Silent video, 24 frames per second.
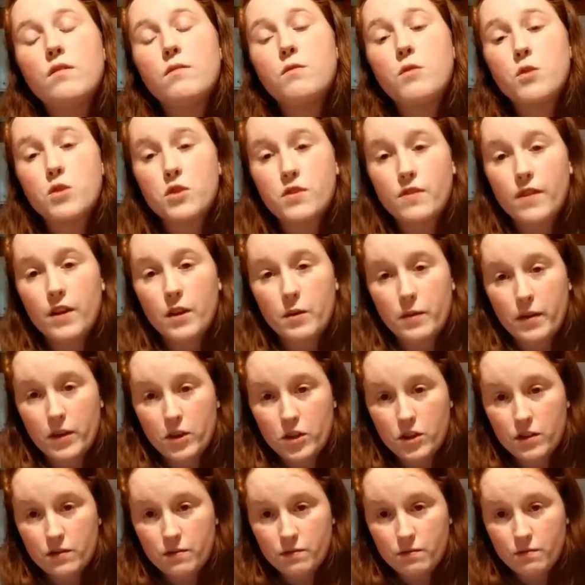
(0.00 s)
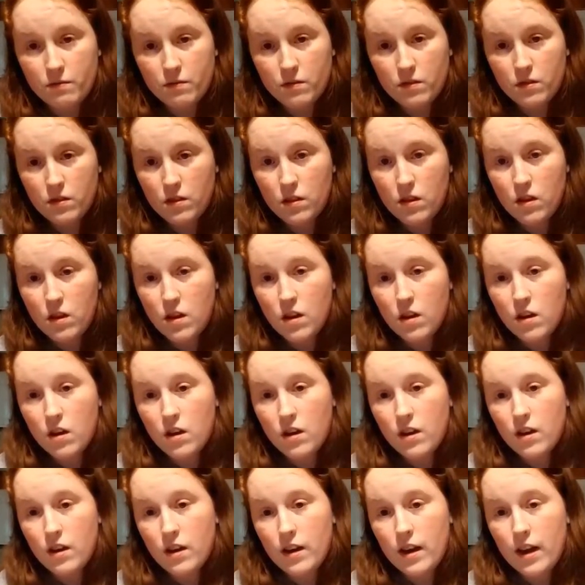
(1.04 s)
first evaluation.
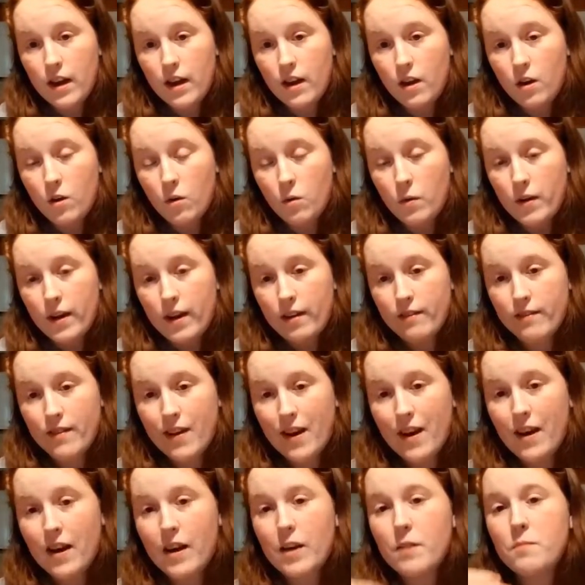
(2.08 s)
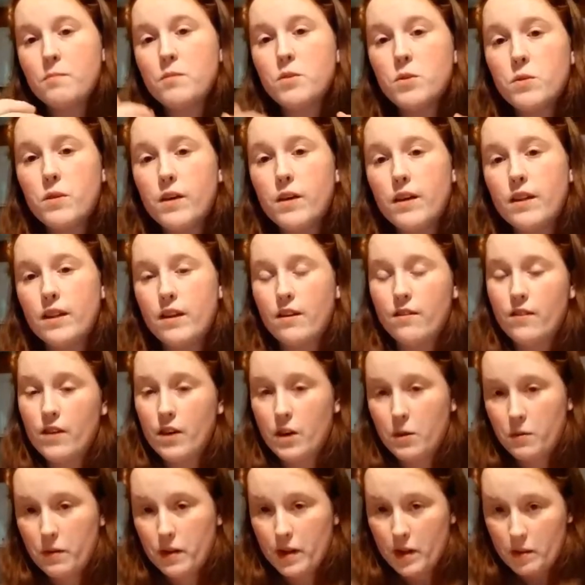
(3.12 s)
Now, if I am doing the
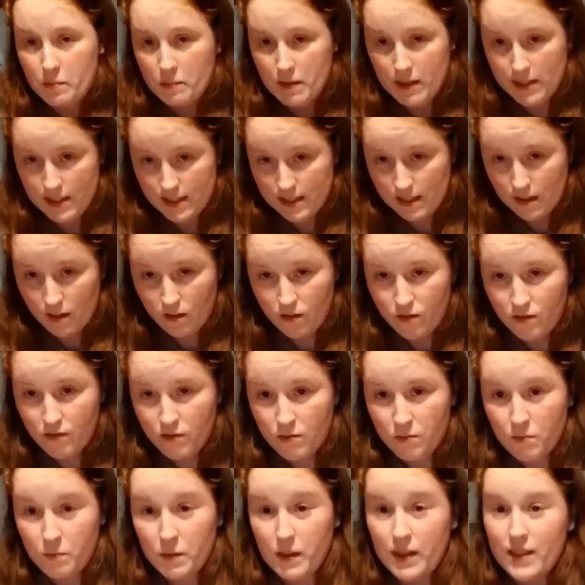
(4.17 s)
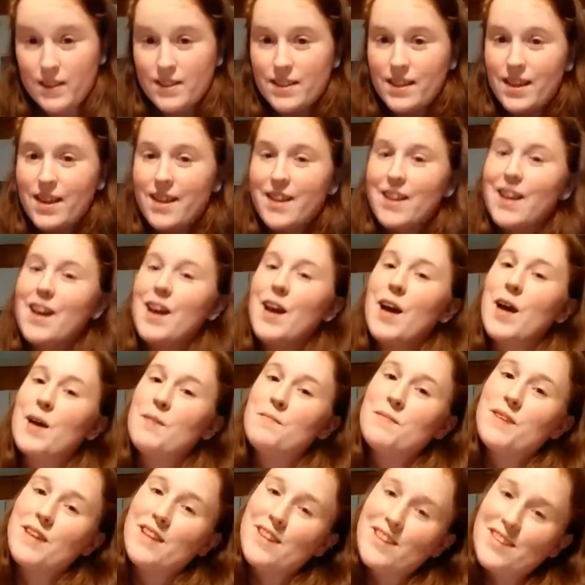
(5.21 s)
evaluating myself, because again,
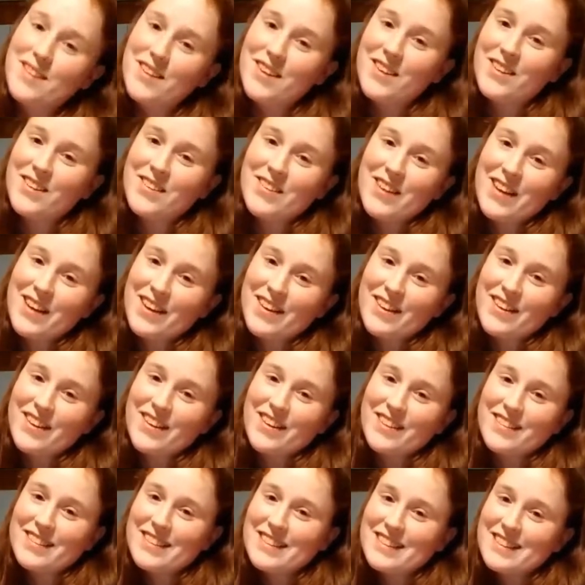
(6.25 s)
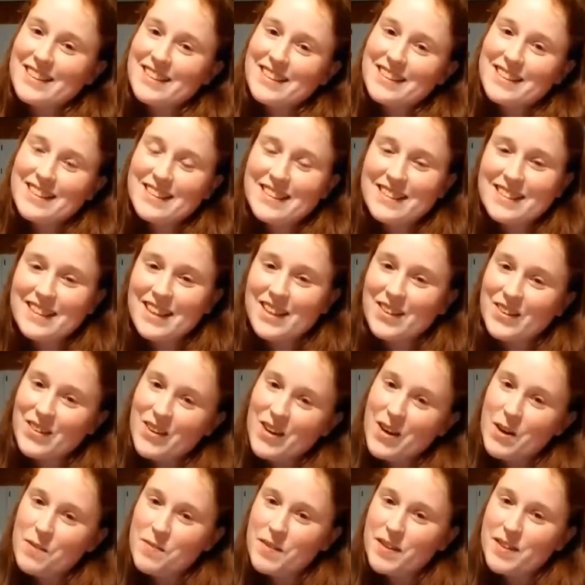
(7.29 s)
I'm not a dog trainer, I don't
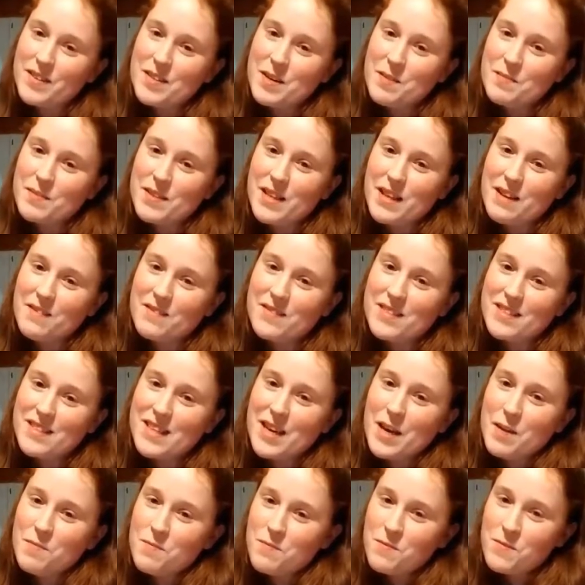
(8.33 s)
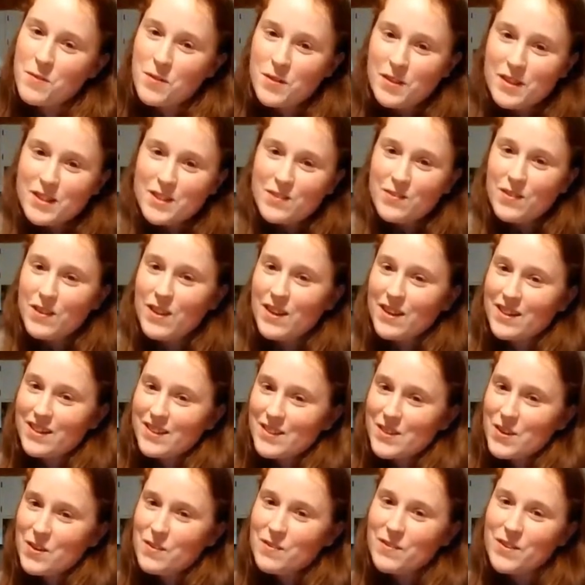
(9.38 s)
know how many times I'll have to say it before this vlog
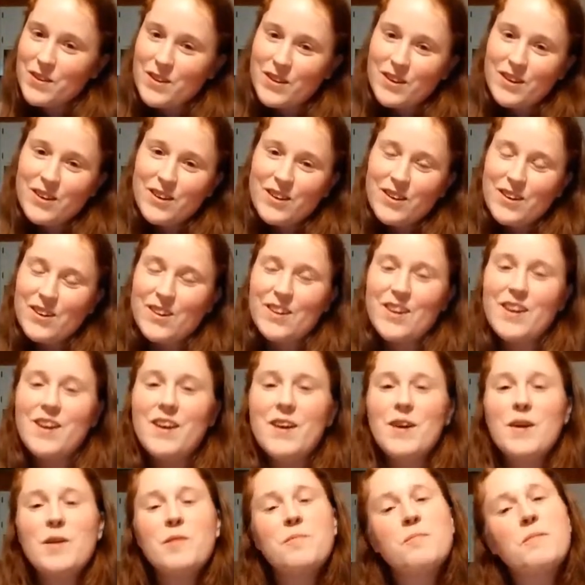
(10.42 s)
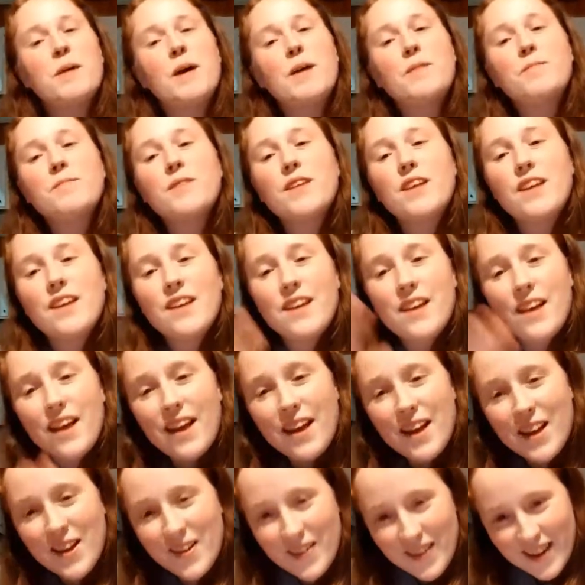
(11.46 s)
is over, but
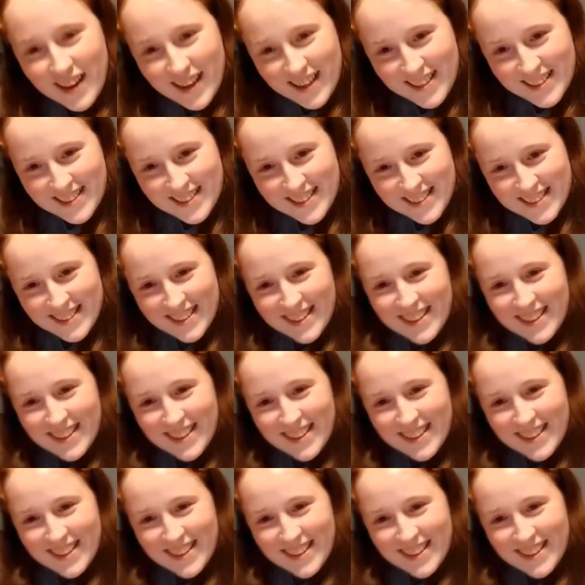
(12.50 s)
anyways,